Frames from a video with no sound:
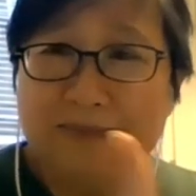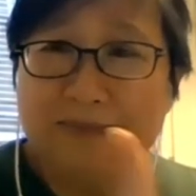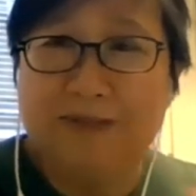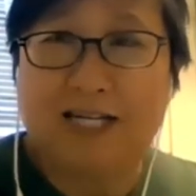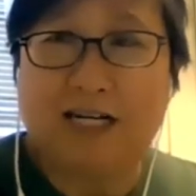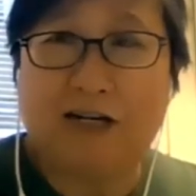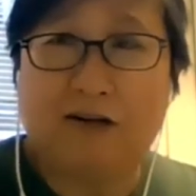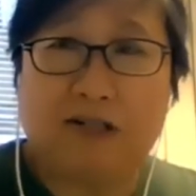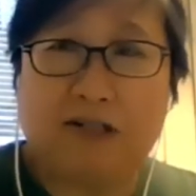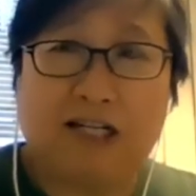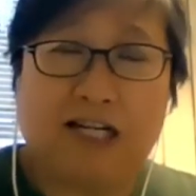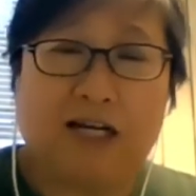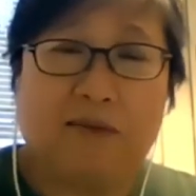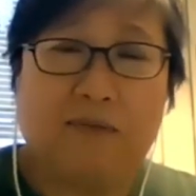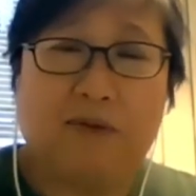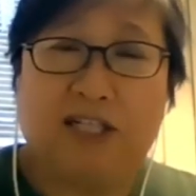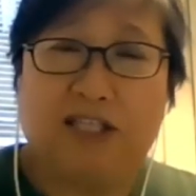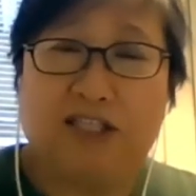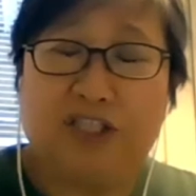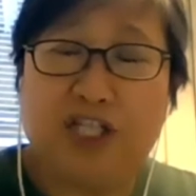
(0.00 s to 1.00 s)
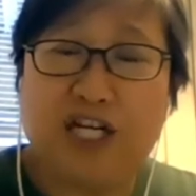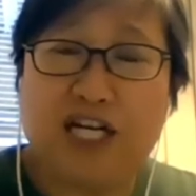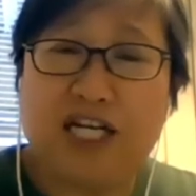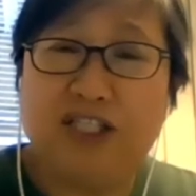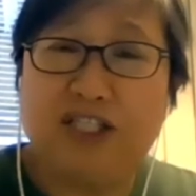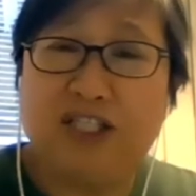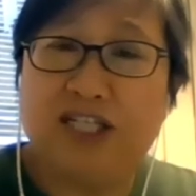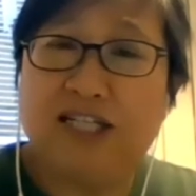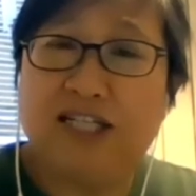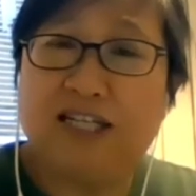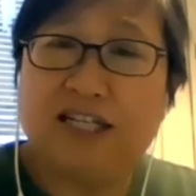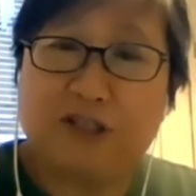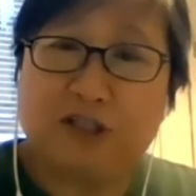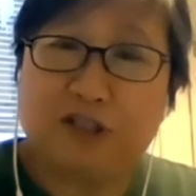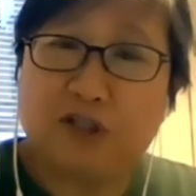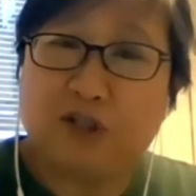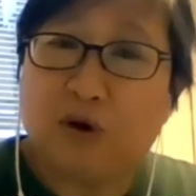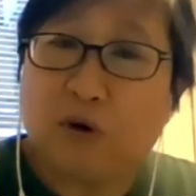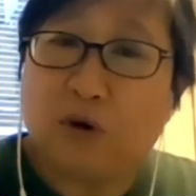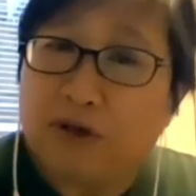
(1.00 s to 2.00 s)
how the climate is changing and
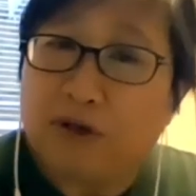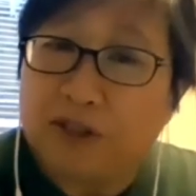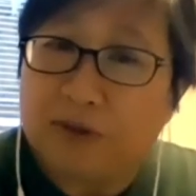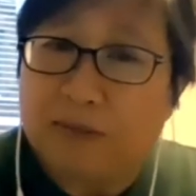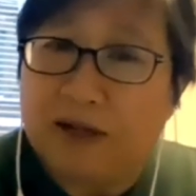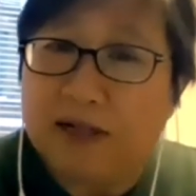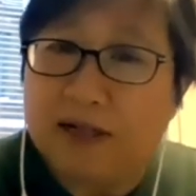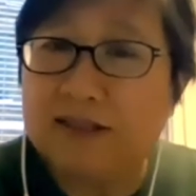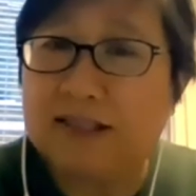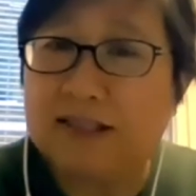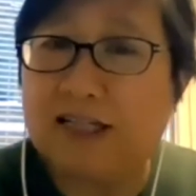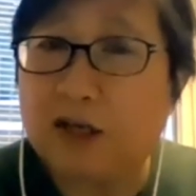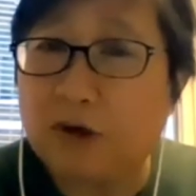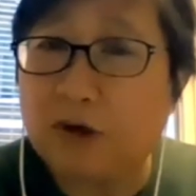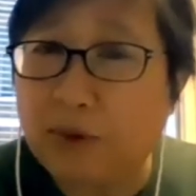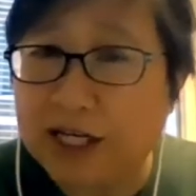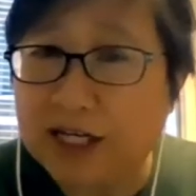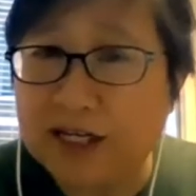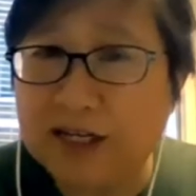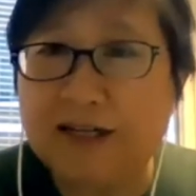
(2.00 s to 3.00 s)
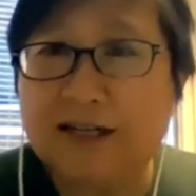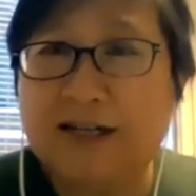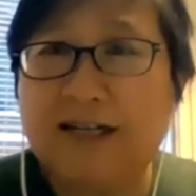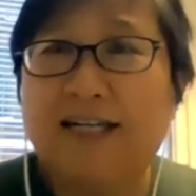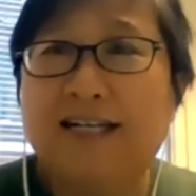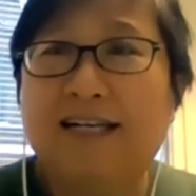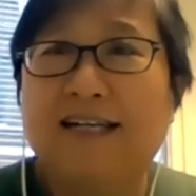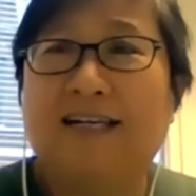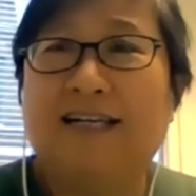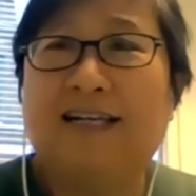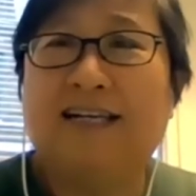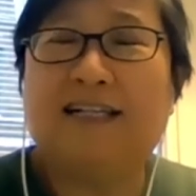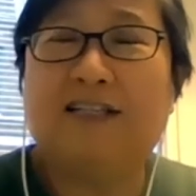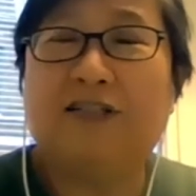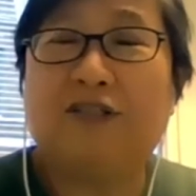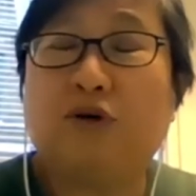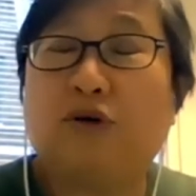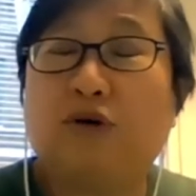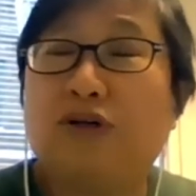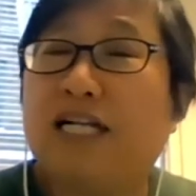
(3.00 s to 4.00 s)
snow is melting quicker and
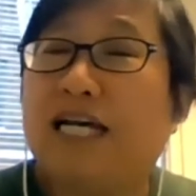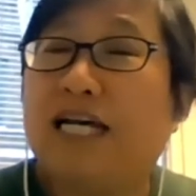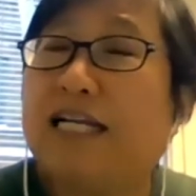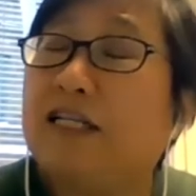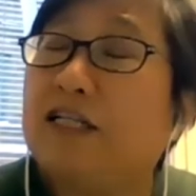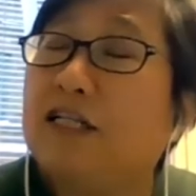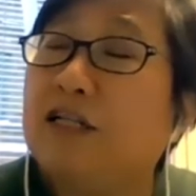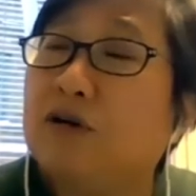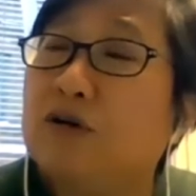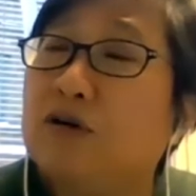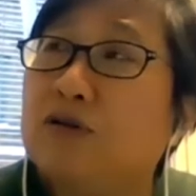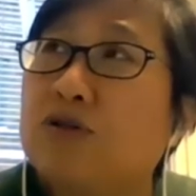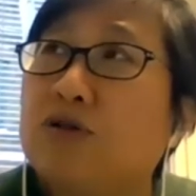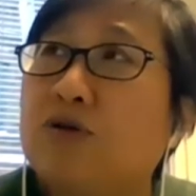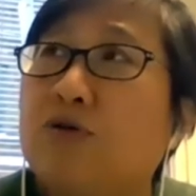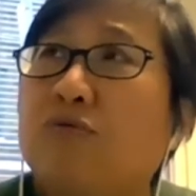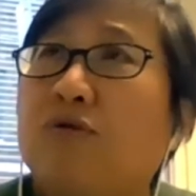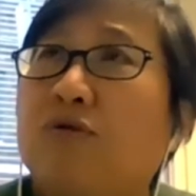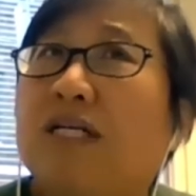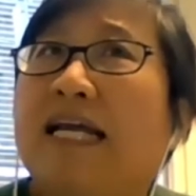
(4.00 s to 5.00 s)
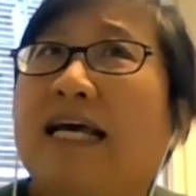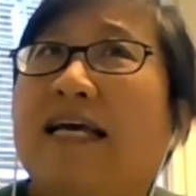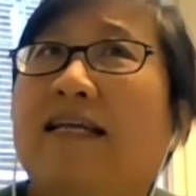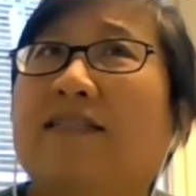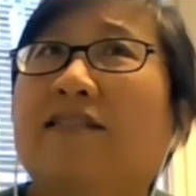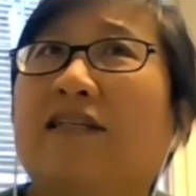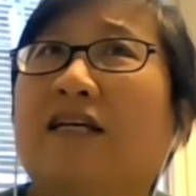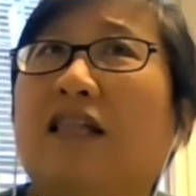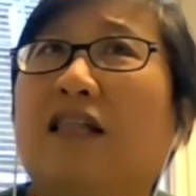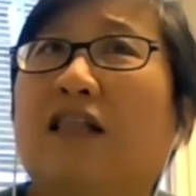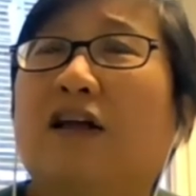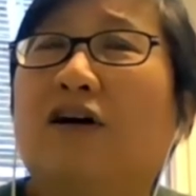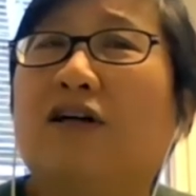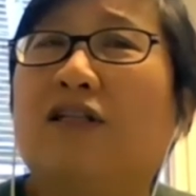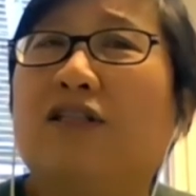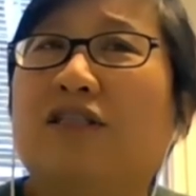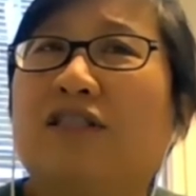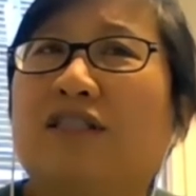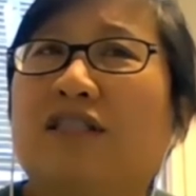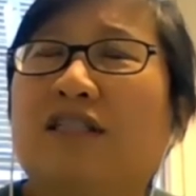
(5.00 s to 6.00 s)
so on. And it also relates a lot
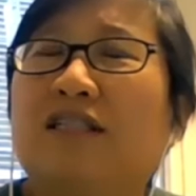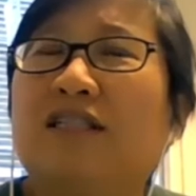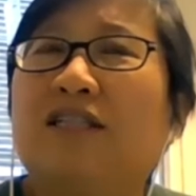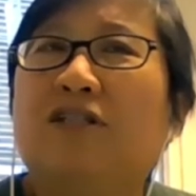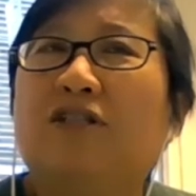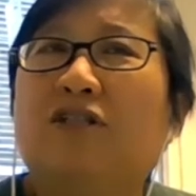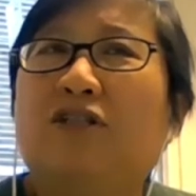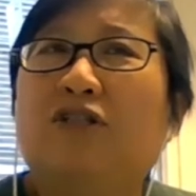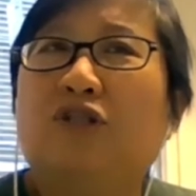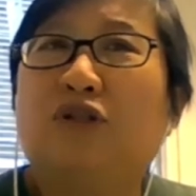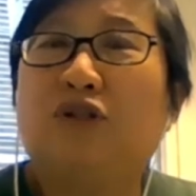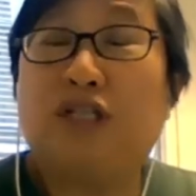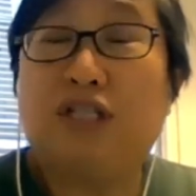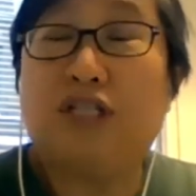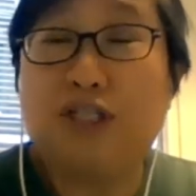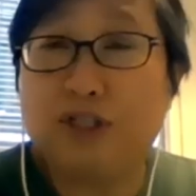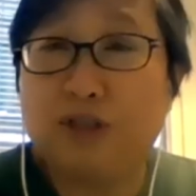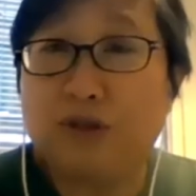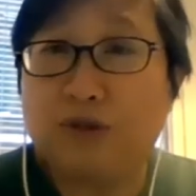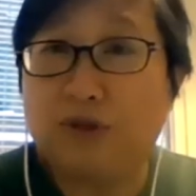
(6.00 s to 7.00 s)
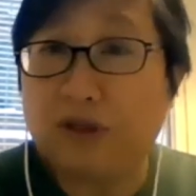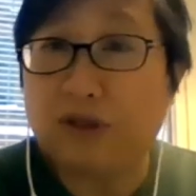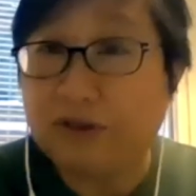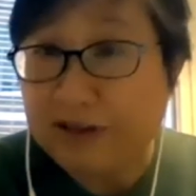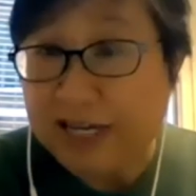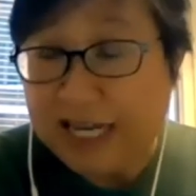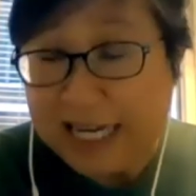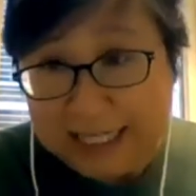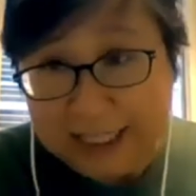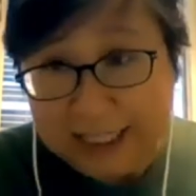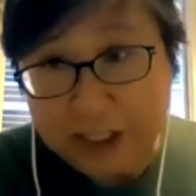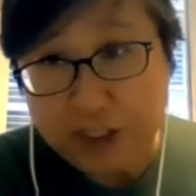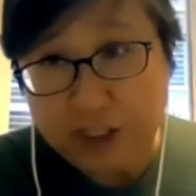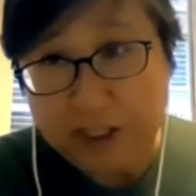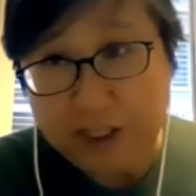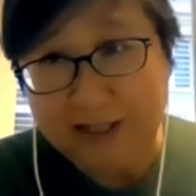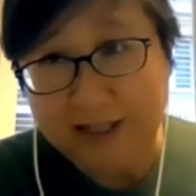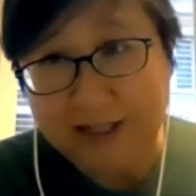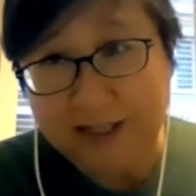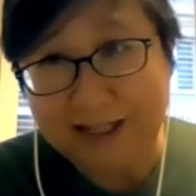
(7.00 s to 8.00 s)
to issues of
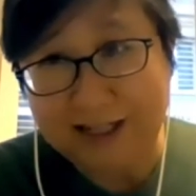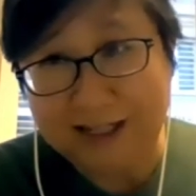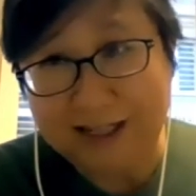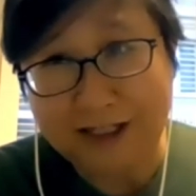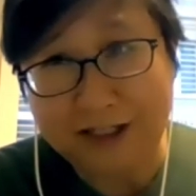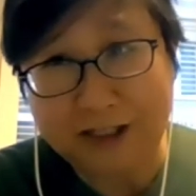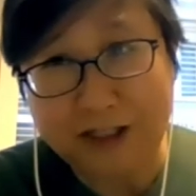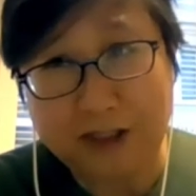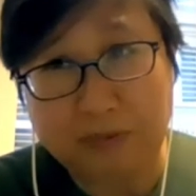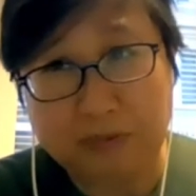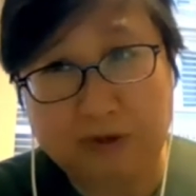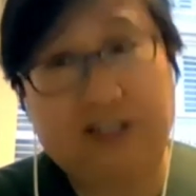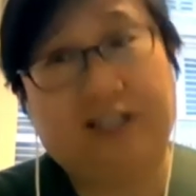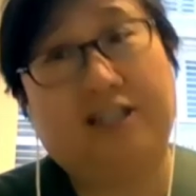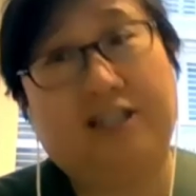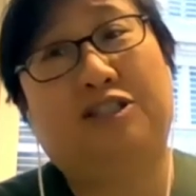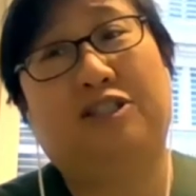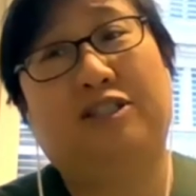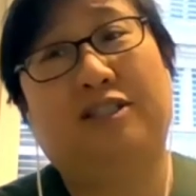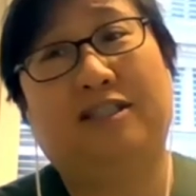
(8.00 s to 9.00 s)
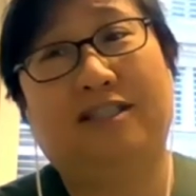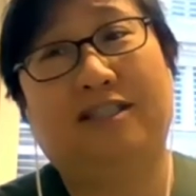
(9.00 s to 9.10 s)
energy and energy production